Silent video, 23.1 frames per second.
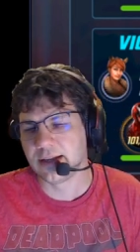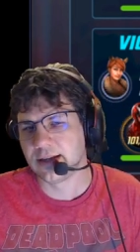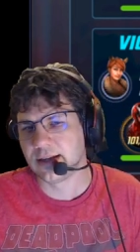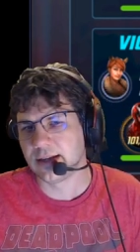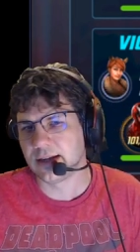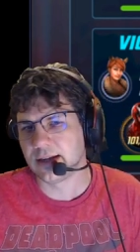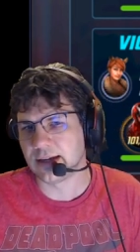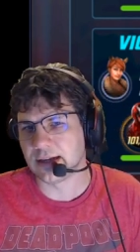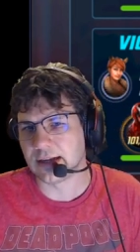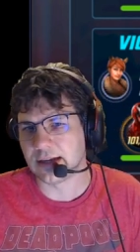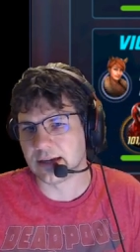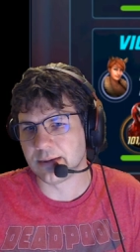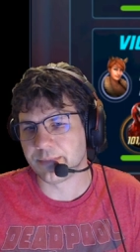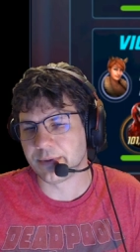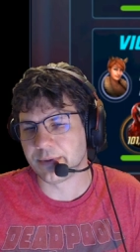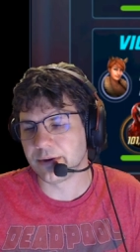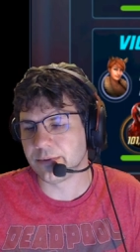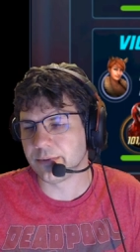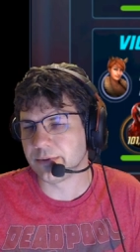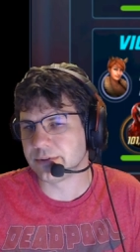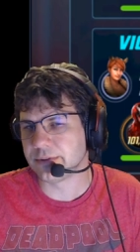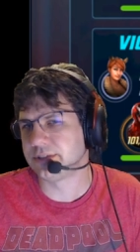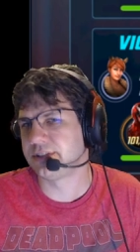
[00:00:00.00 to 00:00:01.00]
uh, but it
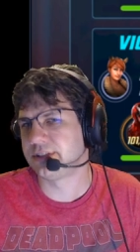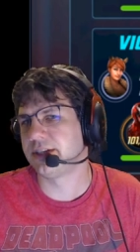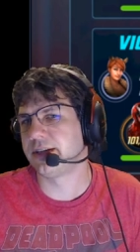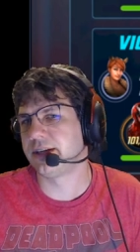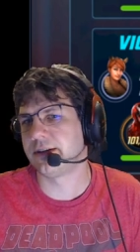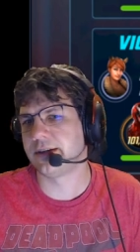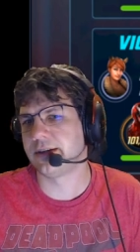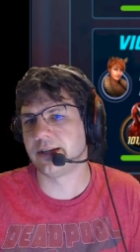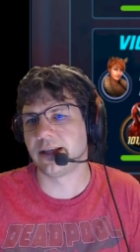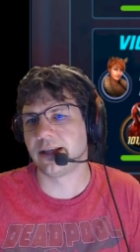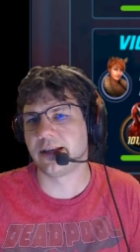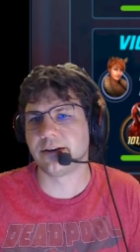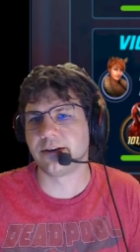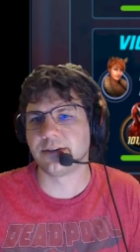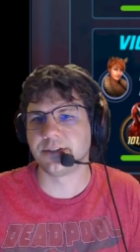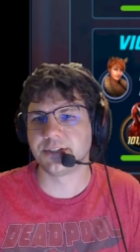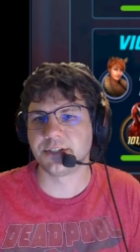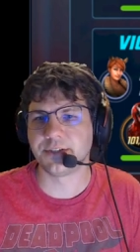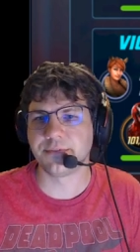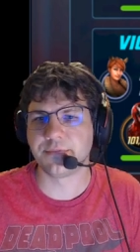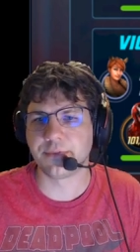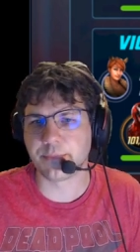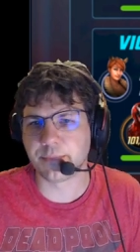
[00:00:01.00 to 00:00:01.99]
will generate
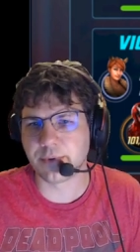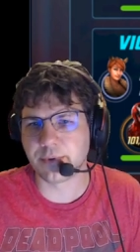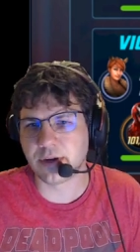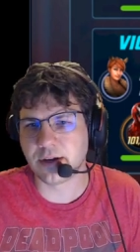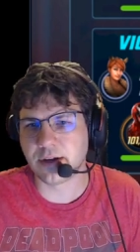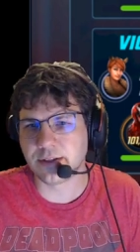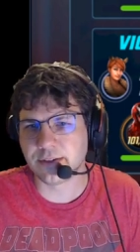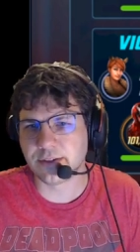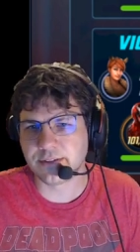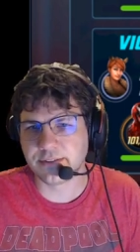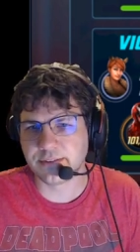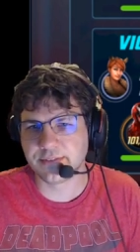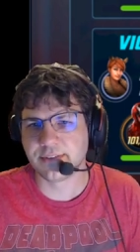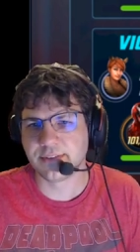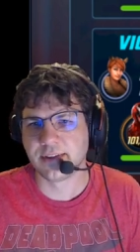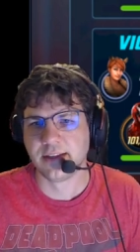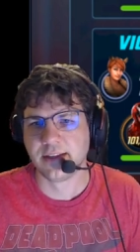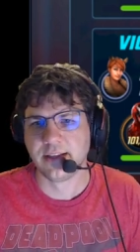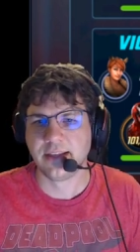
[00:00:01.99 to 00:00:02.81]
energy for brawlers,